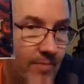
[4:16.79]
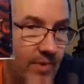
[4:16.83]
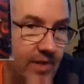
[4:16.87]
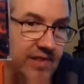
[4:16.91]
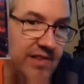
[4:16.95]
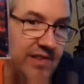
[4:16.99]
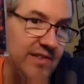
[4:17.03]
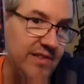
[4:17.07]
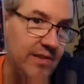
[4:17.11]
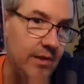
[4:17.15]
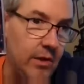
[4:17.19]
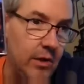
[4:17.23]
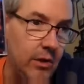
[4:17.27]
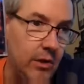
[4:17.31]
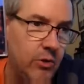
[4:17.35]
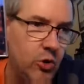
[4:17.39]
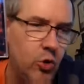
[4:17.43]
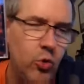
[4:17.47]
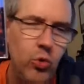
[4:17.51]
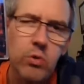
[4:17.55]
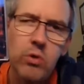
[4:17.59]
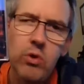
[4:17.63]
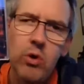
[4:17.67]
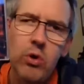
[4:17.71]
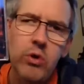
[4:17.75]
This is a
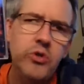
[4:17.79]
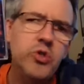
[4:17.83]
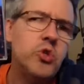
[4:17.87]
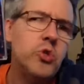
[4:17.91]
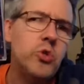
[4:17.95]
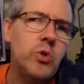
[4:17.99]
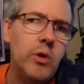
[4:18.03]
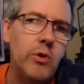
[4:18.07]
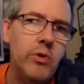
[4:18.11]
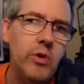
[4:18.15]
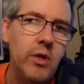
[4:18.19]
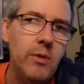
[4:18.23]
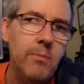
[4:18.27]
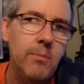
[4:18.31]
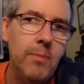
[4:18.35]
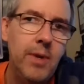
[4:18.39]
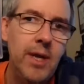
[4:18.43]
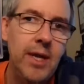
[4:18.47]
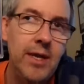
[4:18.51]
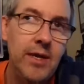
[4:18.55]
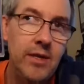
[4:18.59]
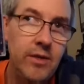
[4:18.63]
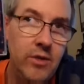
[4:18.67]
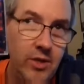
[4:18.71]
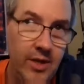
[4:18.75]
cool Australian
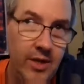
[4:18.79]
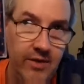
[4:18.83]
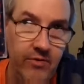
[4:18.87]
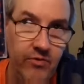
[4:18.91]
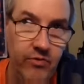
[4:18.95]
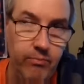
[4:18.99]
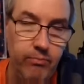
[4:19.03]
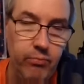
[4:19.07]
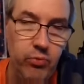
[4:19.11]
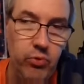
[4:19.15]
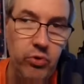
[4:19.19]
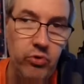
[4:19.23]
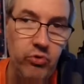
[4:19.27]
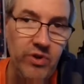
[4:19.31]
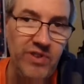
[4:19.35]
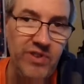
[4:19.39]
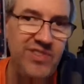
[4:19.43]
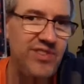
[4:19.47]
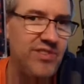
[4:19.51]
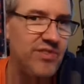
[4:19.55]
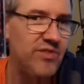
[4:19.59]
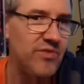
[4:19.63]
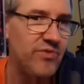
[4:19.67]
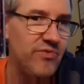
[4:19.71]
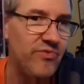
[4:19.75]
band, kind of a
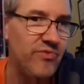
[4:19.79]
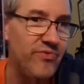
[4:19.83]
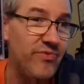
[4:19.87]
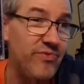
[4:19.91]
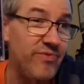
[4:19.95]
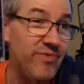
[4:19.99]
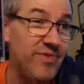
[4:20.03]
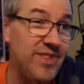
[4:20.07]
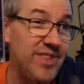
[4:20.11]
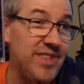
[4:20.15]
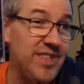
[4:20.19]
progressive